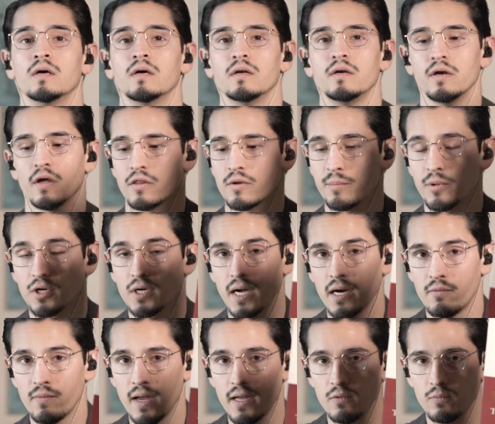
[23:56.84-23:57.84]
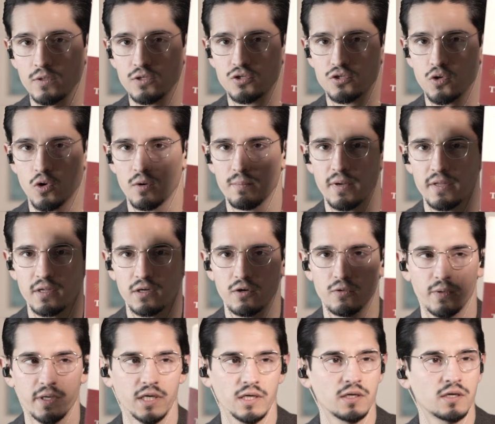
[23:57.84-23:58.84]
Another book I read was Zorba the
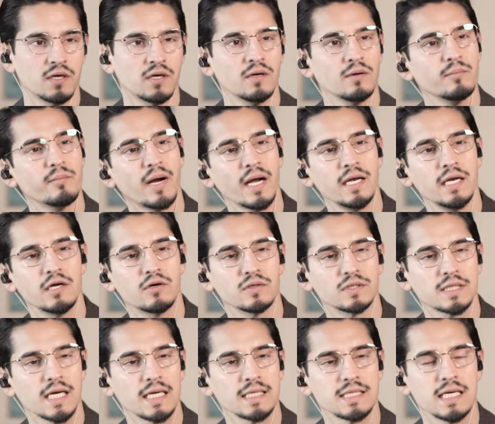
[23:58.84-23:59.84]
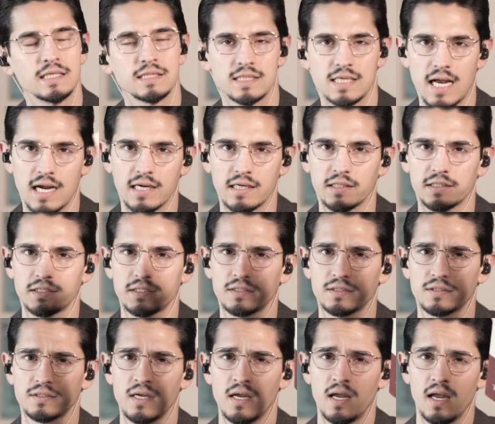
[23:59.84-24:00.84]
Greek by Nikos
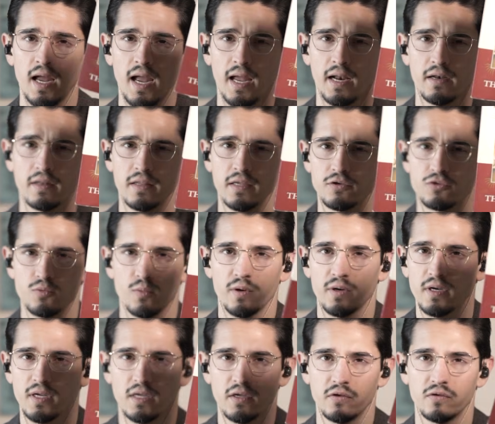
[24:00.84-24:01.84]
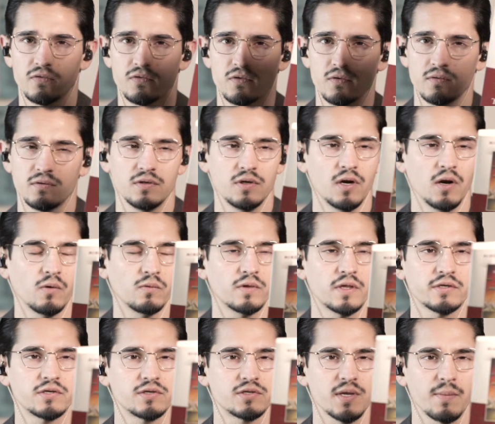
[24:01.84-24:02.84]
Kazantzakis. And this one is,
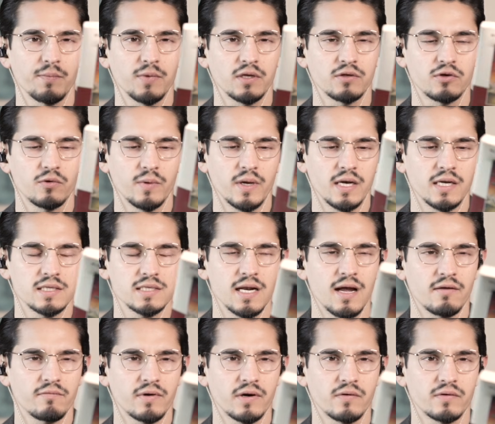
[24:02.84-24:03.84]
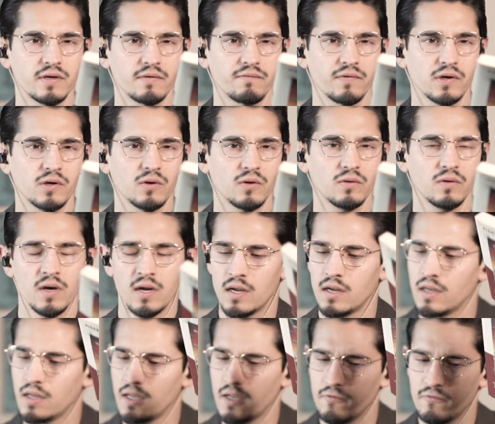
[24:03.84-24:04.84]
this is something to read. It's not very difficult,
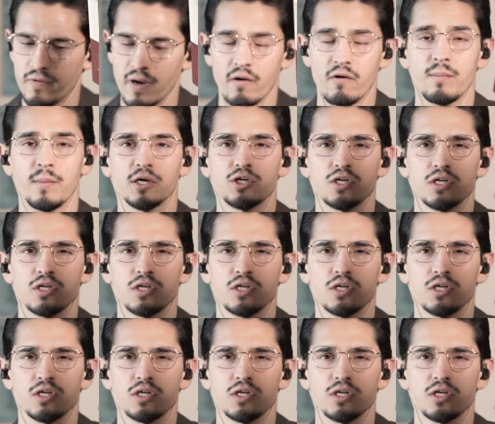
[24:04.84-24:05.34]
very much